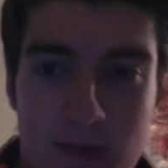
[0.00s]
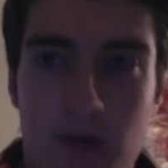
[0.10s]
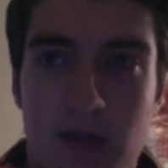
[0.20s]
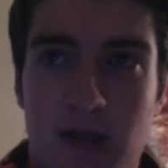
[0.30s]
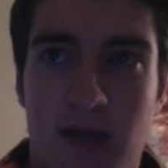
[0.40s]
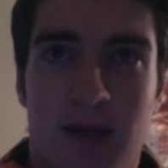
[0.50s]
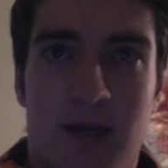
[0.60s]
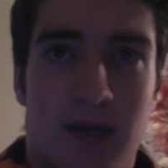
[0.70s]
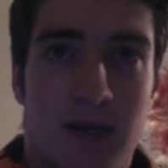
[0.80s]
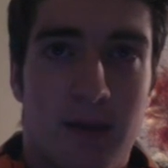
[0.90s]
with it.
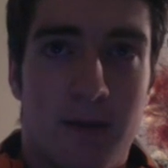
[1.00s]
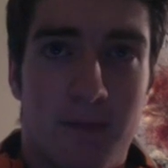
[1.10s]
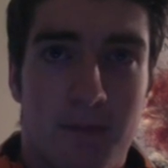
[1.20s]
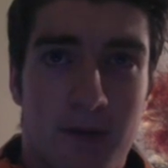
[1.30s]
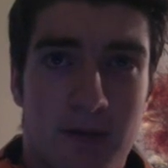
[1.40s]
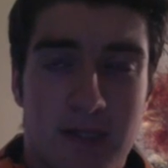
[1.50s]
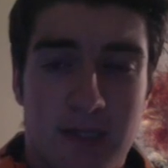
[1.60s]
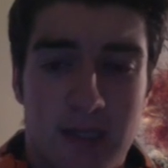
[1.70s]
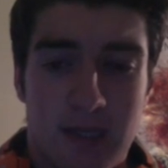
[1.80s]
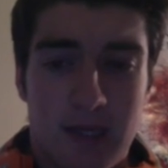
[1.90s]
Um,
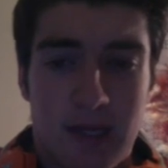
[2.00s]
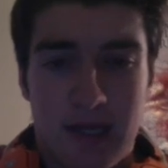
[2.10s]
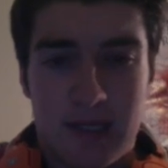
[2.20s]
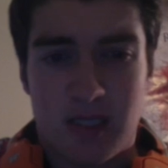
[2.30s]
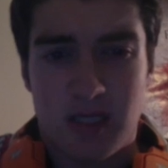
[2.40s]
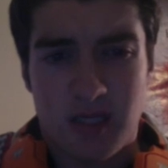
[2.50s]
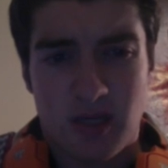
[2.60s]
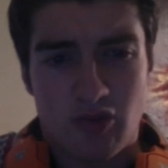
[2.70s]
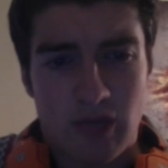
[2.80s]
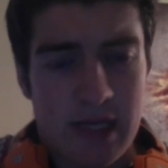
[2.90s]
but it's just
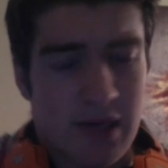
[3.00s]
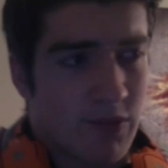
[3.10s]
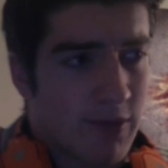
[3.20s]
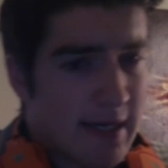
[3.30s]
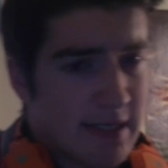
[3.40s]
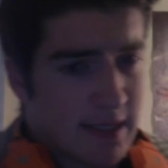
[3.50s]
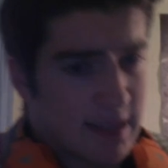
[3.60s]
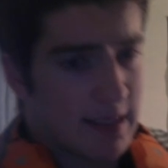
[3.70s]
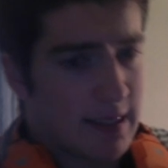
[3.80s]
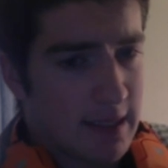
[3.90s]
a great
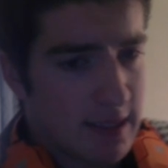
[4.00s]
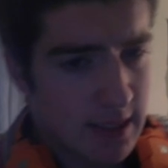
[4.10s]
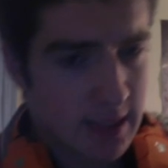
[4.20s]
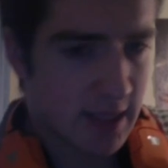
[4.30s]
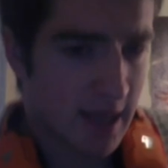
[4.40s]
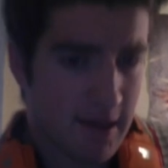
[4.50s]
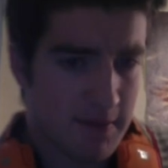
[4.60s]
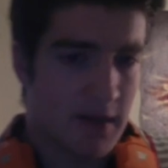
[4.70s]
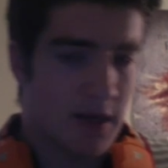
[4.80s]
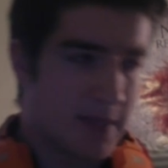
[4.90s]
racing
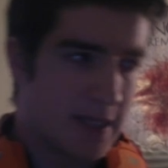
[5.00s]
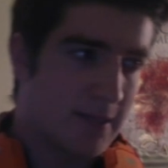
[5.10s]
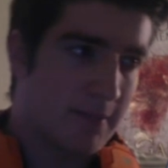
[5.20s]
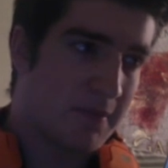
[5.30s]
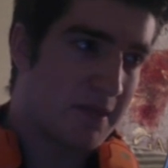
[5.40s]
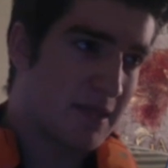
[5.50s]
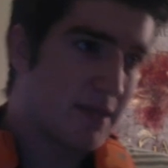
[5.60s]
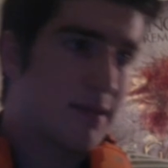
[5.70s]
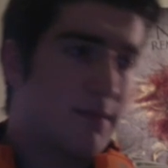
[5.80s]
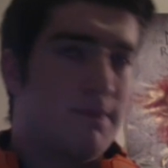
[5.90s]
game. I mean,
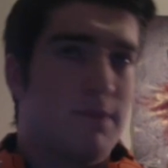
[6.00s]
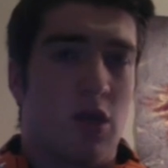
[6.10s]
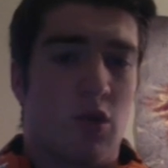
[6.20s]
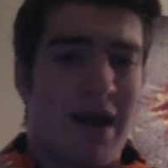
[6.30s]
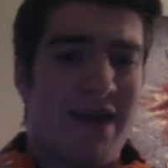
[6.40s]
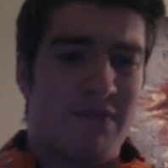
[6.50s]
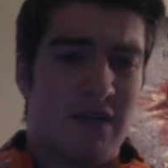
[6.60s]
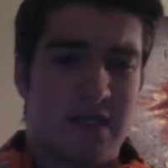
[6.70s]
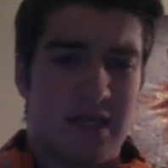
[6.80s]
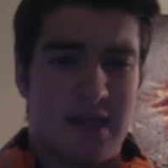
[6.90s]
the
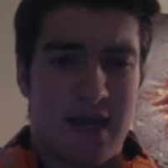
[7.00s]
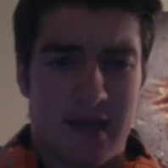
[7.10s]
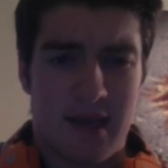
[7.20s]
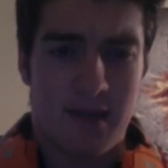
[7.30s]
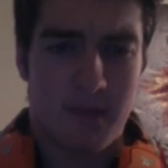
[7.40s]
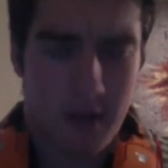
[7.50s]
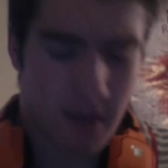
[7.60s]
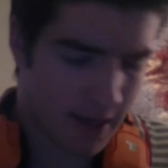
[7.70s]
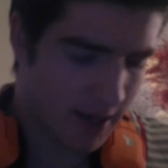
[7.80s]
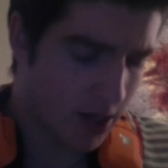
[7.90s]
graphics in that game
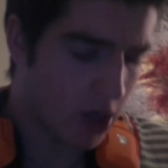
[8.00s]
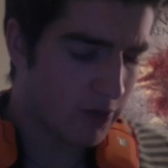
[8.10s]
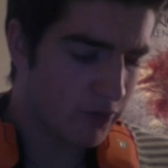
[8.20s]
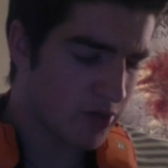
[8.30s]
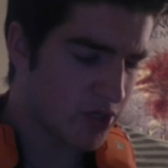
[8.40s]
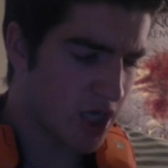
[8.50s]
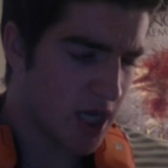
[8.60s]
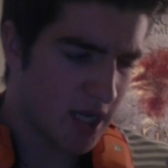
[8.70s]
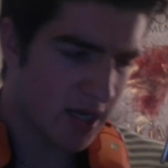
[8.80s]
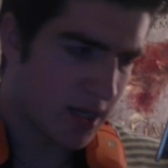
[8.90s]
are off the
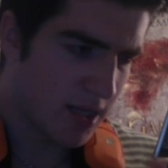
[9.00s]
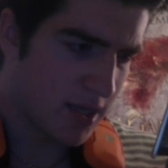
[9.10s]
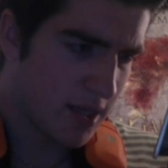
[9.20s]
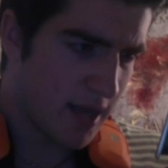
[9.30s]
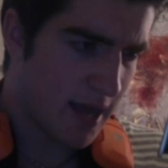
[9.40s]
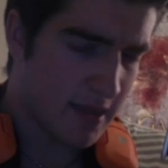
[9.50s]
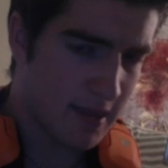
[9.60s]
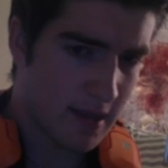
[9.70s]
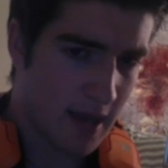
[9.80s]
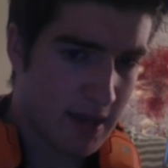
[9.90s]
chain
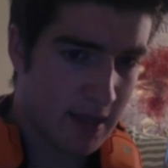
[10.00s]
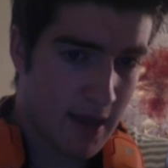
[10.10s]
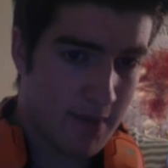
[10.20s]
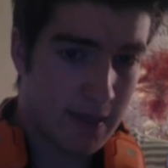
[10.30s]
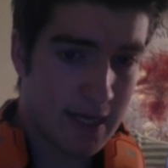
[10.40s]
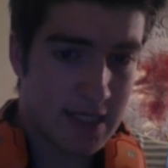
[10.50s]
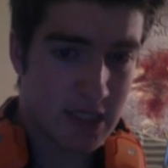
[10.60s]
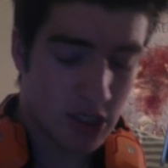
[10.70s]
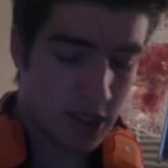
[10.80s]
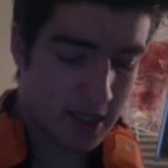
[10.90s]
and and the gameplay is
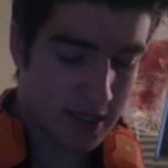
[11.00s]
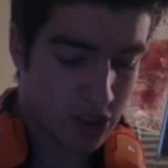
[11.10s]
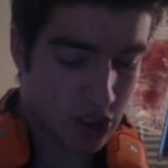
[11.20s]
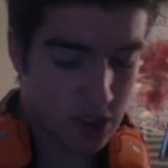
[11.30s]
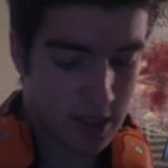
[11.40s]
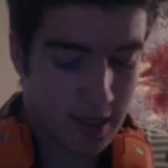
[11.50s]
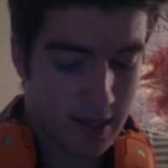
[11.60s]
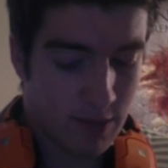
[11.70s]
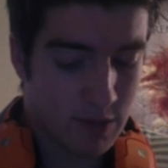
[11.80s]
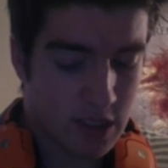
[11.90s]
good it's just that it,
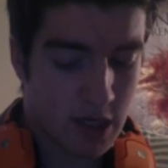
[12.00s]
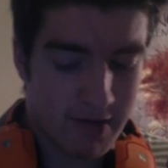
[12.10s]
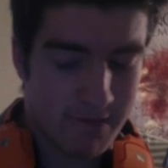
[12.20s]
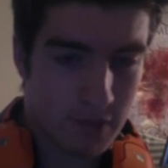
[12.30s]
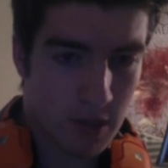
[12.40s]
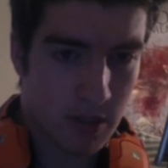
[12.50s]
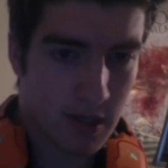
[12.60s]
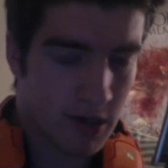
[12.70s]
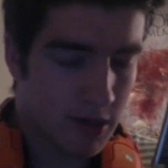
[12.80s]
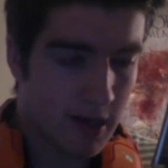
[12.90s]
it was kind of
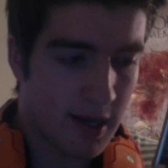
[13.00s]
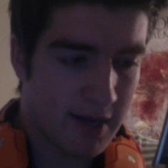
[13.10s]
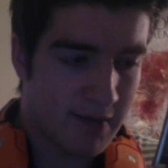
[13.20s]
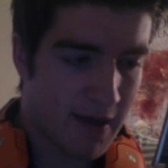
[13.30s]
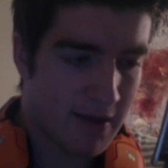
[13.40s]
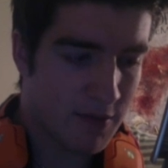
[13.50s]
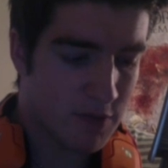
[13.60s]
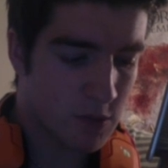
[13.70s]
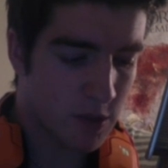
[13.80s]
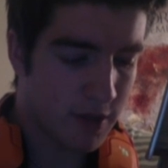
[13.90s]
broken online and that
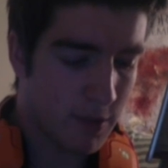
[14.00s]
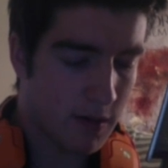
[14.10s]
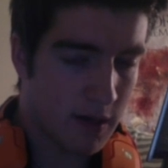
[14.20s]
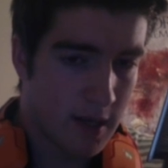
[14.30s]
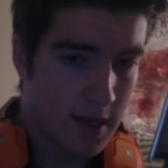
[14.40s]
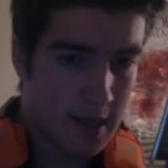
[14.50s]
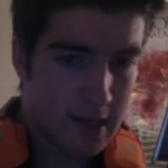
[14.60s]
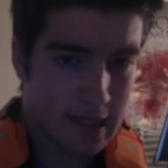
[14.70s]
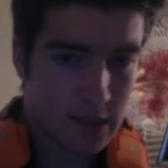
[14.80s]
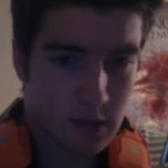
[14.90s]
was what they were
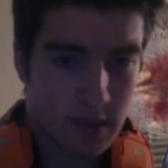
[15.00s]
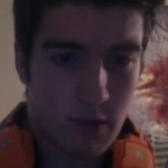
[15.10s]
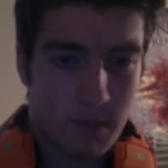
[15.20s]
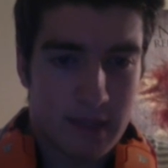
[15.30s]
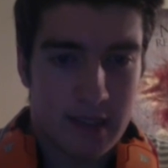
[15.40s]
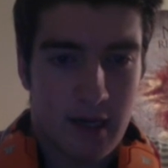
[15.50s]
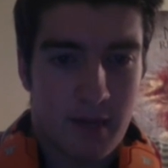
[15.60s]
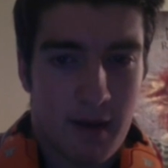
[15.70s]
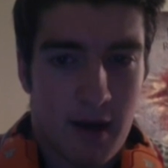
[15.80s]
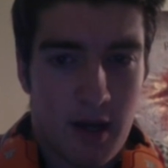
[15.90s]
that's what they were building it
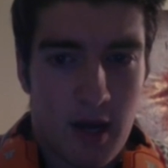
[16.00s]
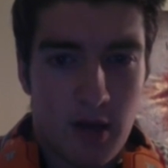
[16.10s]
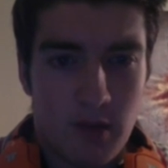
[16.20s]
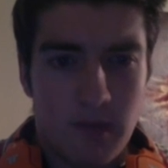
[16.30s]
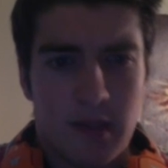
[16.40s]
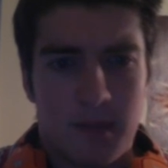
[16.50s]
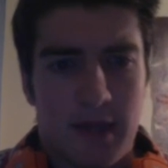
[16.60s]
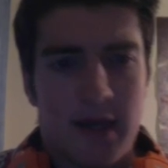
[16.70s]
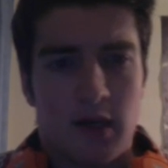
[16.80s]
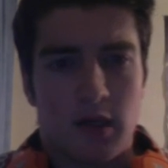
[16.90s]
up i, I don't really
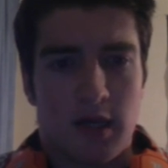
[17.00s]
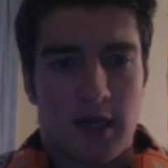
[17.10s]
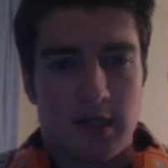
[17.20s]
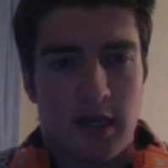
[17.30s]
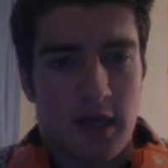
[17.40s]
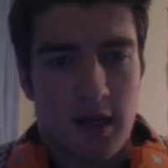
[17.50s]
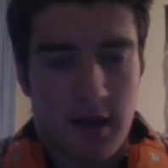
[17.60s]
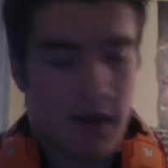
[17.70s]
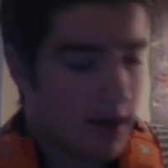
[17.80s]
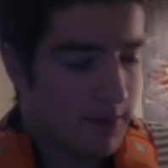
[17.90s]
play it online
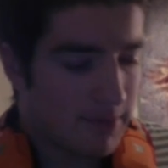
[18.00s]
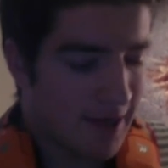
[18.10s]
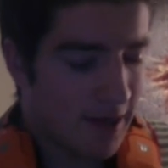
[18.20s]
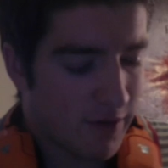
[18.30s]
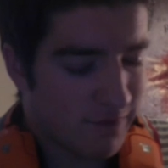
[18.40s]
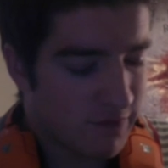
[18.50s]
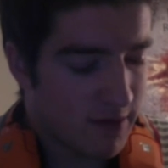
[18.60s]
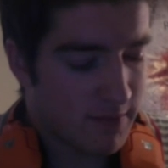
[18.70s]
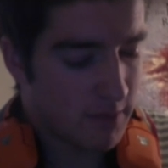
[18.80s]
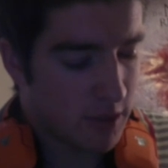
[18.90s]
uh, i i played it
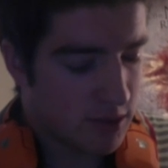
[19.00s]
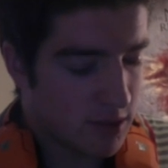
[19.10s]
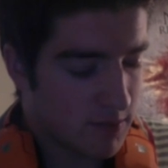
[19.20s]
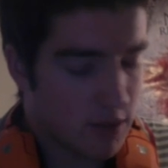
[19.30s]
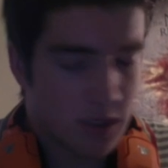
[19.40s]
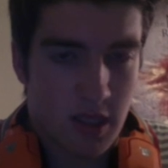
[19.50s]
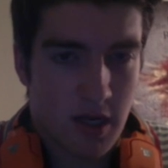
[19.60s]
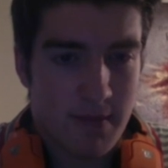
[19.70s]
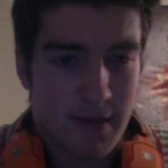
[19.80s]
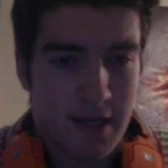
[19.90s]
offline most most of the
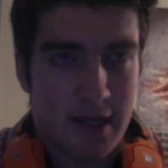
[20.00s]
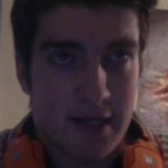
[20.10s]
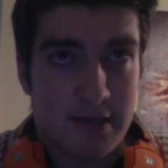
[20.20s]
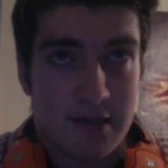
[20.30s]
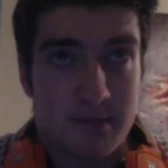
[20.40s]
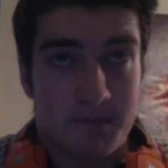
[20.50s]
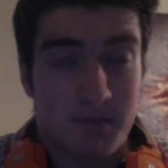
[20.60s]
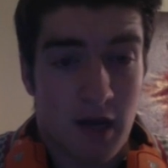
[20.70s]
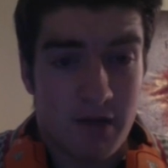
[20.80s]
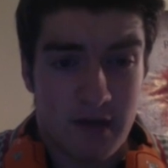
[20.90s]
time and
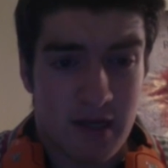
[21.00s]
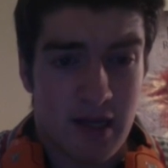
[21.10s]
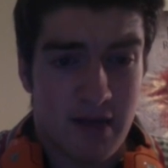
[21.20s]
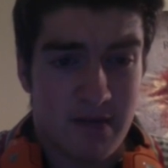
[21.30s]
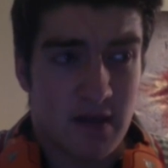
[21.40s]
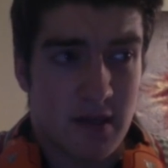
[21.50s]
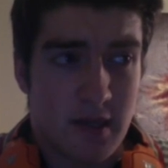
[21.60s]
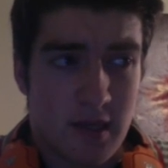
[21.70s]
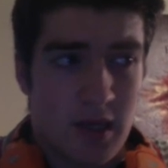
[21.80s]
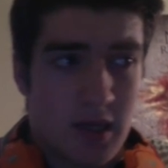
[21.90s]
i fucking love it
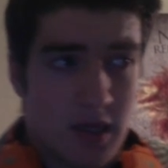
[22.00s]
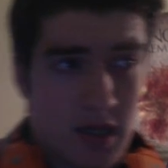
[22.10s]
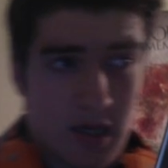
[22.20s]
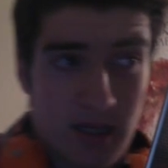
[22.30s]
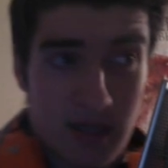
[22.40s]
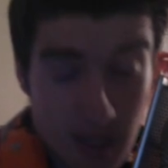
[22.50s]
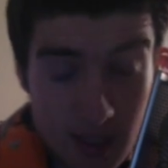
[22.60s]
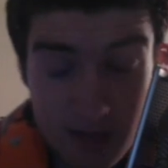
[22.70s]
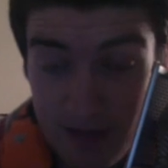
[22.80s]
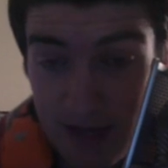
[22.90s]
i, lo- I
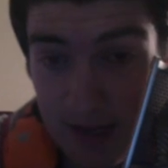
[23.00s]
love that